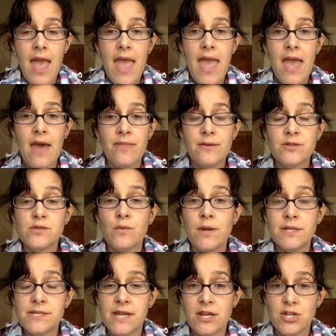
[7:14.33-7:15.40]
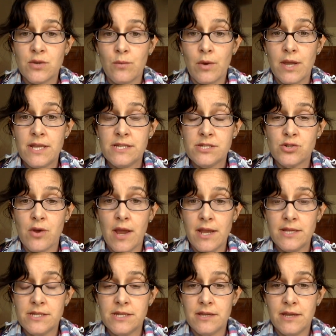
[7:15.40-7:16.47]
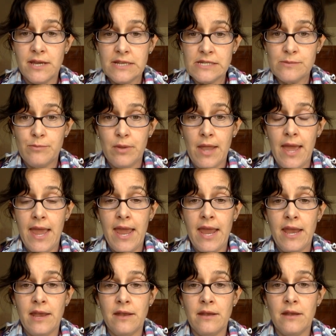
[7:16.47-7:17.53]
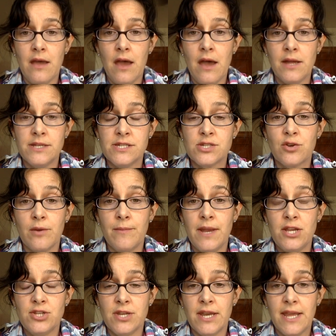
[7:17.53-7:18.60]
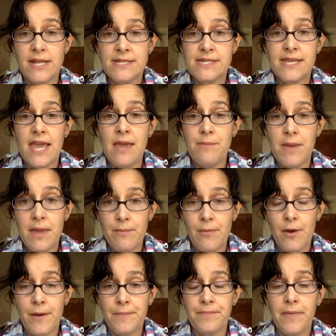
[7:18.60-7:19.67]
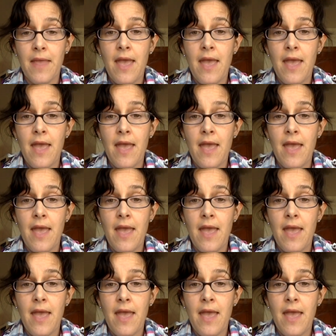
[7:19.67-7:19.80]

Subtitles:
And there's one section where he's trying to explain discrimination against gay people.